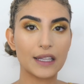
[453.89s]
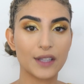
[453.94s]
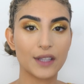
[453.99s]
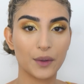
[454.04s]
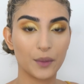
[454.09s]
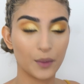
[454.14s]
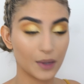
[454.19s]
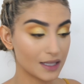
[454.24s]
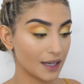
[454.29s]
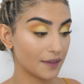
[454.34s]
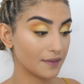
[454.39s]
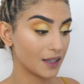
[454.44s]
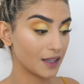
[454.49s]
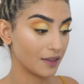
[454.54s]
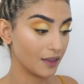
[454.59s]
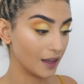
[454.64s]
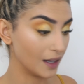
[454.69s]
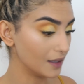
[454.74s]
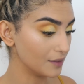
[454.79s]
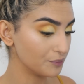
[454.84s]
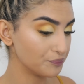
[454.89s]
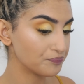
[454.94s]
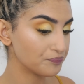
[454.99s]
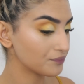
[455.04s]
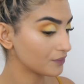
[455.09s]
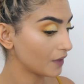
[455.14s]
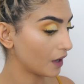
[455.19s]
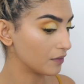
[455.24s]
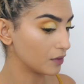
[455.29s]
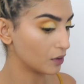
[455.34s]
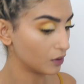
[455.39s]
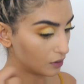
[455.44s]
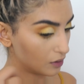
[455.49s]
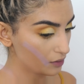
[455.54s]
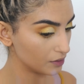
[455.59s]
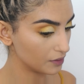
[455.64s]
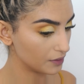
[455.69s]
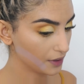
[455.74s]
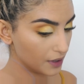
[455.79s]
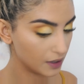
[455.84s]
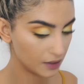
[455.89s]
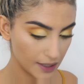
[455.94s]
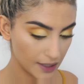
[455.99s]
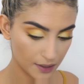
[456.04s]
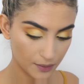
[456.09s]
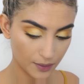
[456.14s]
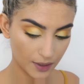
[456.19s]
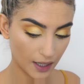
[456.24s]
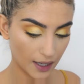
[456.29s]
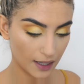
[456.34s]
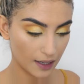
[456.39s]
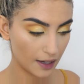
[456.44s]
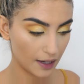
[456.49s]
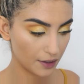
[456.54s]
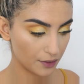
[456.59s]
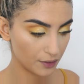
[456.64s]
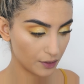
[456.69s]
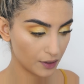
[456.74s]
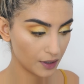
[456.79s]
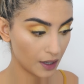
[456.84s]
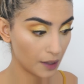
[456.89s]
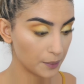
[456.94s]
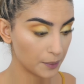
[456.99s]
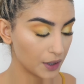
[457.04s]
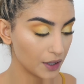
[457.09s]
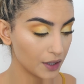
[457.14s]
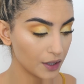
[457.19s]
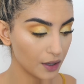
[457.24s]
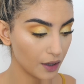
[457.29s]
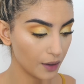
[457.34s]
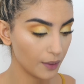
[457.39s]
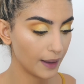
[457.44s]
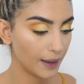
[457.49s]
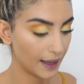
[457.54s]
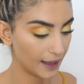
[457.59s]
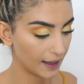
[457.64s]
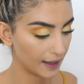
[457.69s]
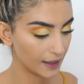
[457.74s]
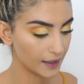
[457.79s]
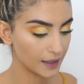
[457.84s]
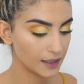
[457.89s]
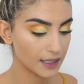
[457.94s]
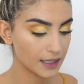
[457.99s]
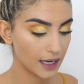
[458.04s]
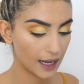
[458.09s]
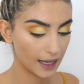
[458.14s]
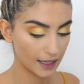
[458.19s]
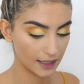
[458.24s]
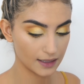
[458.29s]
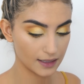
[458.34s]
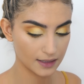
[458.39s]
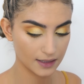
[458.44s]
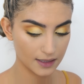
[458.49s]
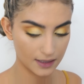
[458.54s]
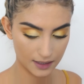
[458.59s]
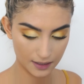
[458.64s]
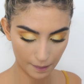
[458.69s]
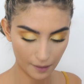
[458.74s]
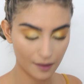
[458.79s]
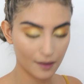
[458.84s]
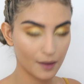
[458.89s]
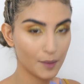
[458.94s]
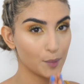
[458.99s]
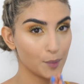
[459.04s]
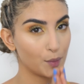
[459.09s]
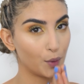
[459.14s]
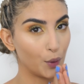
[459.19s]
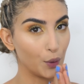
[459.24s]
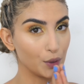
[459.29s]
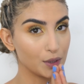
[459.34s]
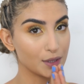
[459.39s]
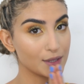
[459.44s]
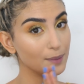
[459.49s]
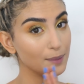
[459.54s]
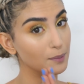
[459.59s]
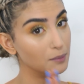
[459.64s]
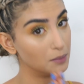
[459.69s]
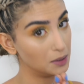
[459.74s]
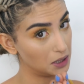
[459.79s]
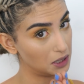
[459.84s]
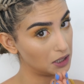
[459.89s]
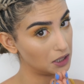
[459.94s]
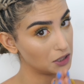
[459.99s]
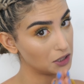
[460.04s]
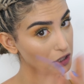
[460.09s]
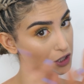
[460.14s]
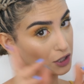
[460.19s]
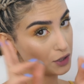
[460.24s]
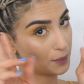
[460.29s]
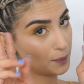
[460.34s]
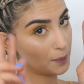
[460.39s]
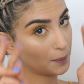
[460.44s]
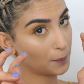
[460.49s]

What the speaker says: so once I've done that, I've got the liquid highlighter on, I'm going to go ahead and put on some blush.